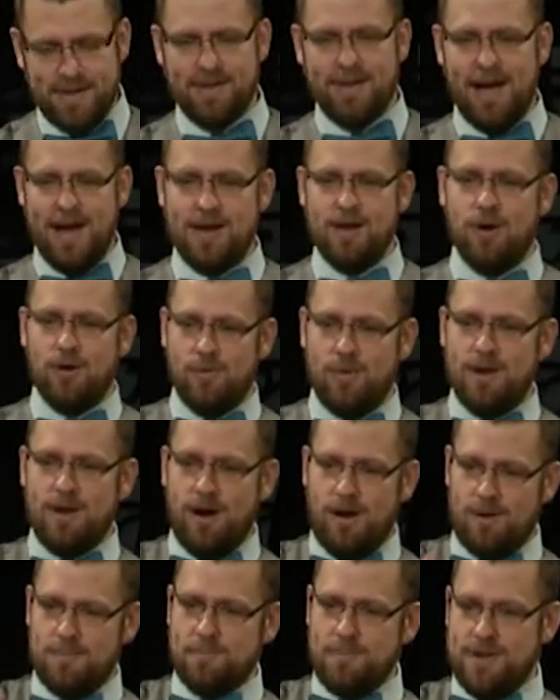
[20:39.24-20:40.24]
I know in
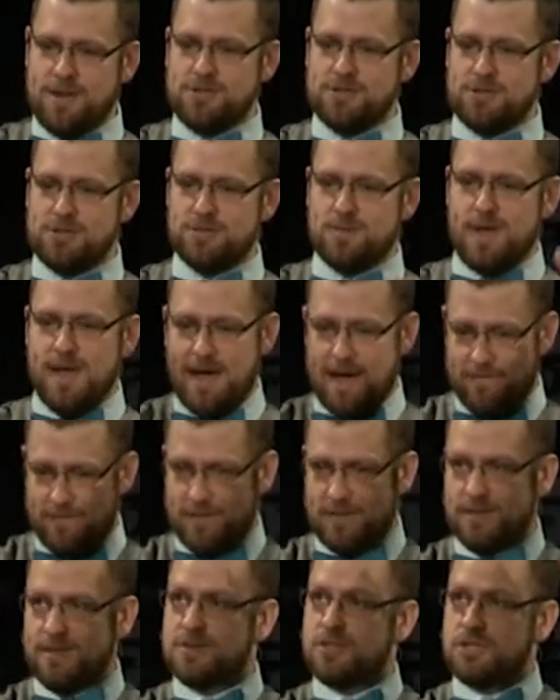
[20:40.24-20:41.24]
our pictures we have
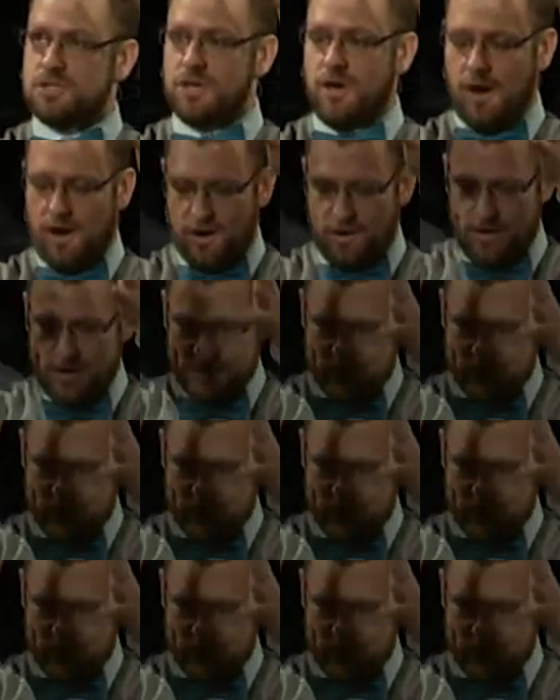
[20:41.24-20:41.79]
the star